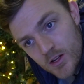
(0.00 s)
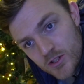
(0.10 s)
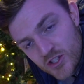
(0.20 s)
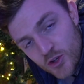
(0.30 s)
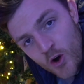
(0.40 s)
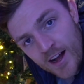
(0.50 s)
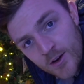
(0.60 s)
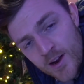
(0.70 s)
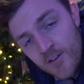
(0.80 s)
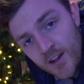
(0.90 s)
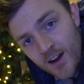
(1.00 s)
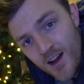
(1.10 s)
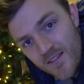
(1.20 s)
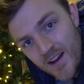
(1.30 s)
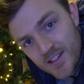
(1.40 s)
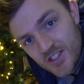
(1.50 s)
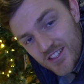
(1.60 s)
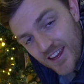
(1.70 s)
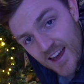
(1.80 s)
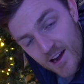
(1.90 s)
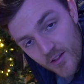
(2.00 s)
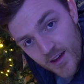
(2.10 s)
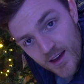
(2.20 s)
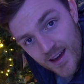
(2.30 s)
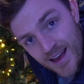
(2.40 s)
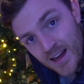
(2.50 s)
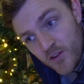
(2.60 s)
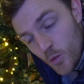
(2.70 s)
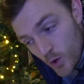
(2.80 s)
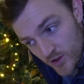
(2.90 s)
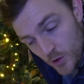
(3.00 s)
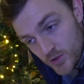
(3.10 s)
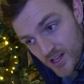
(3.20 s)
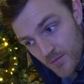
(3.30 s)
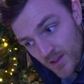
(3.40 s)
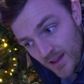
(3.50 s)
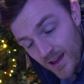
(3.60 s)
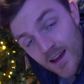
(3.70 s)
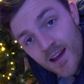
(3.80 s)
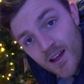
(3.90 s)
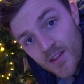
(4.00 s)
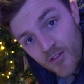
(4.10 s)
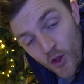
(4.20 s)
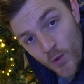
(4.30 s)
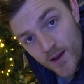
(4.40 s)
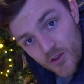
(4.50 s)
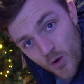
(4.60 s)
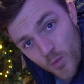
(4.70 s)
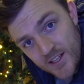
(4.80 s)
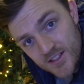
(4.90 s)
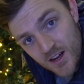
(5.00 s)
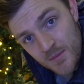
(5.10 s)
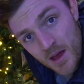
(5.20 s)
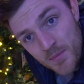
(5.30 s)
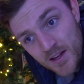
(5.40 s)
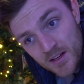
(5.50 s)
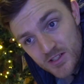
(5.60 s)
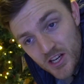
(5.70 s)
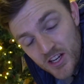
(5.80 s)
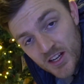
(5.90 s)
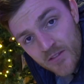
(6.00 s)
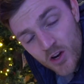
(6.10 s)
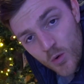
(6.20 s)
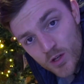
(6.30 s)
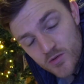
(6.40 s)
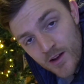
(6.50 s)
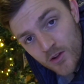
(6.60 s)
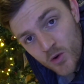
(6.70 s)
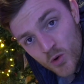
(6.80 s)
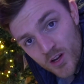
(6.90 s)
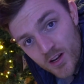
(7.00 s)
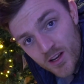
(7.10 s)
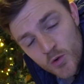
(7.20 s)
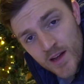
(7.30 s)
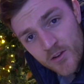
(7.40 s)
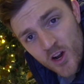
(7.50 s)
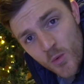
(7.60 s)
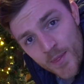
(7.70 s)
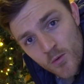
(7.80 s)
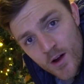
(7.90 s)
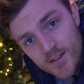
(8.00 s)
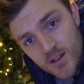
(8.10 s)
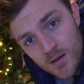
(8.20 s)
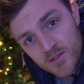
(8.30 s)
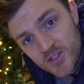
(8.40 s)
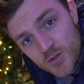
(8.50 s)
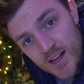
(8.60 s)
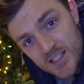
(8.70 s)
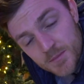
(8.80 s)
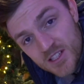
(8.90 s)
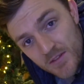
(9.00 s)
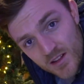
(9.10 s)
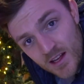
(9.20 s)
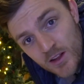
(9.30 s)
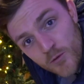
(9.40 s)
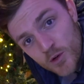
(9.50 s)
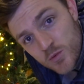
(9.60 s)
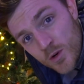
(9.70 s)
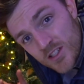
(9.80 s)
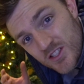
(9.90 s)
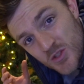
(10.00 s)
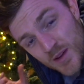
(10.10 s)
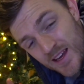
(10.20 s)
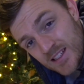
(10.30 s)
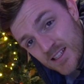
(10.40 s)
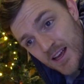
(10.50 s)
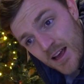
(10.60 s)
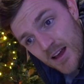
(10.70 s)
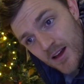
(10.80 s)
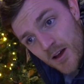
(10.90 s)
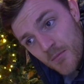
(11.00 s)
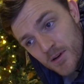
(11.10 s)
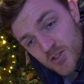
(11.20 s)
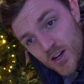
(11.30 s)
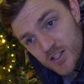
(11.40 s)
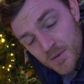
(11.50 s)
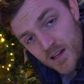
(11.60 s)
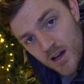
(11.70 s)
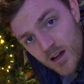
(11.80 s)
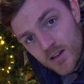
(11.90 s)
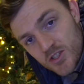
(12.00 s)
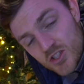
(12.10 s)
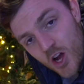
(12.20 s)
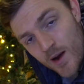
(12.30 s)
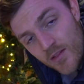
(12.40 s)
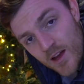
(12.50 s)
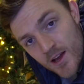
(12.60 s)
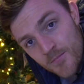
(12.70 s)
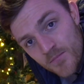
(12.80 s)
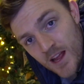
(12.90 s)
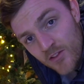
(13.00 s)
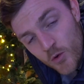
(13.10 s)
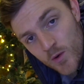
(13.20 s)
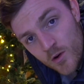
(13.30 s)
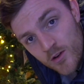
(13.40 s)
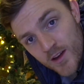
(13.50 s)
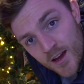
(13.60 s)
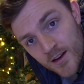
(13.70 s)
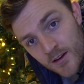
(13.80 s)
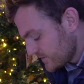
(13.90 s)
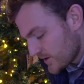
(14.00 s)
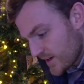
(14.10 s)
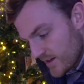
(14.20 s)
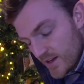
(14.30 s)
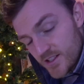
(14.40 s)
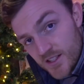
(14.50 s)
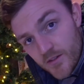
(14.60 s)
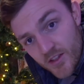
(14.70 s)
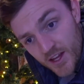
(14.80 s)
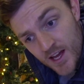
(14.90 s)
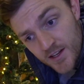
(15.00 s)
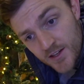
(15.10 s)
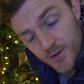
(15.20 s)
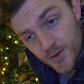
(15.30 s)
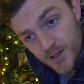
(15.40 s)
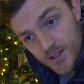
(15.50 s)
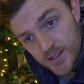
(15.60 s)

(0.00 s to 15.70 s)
to not hang around in life and just to get out there, and if you want to do something, then do it. Don't waste time, because you never know what's around the corner. You'll never know when the right time to do that specific thing you've always wanted to do is, but trust me, just go out there and do it while you can. Okay, that's enough of the Gandhi talk.